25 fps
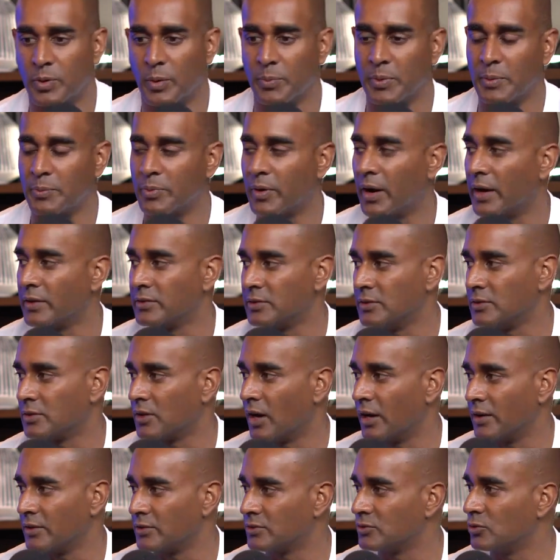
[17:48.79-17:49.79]
property prices
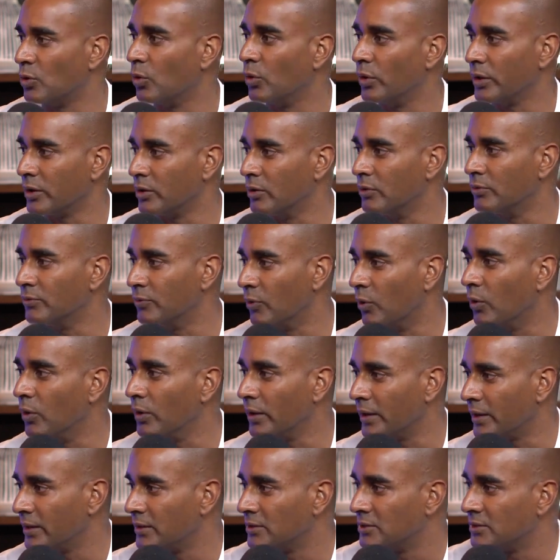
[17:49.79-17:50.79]
kind of stalling or
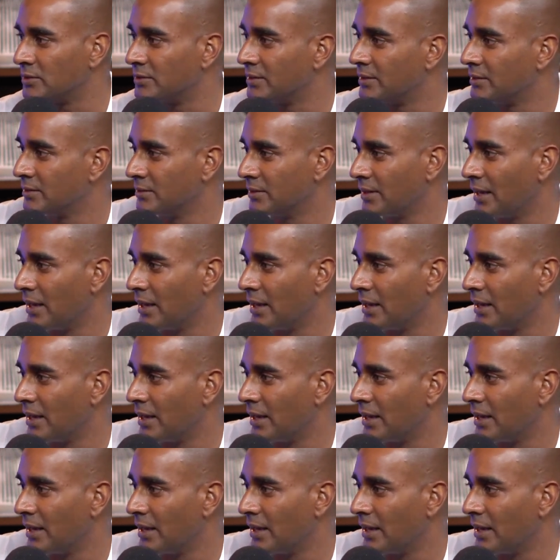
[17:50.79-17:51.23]
falling and just